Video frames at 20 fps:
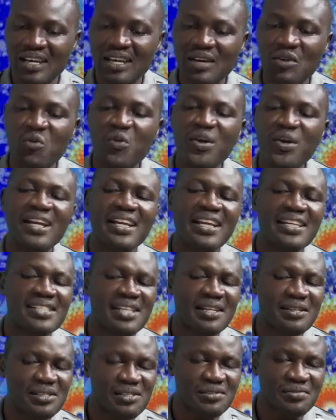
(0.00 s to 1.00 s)
weekly
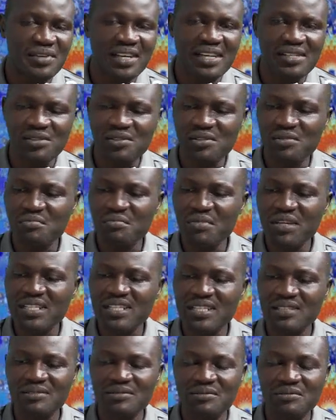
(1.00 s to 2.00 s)
executive council
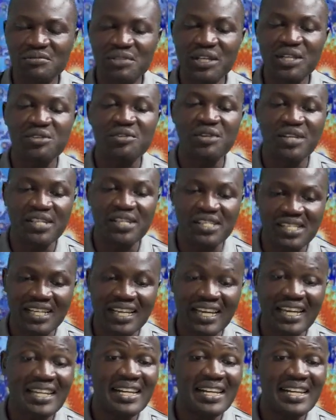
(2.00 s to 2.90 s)
meeting retreat in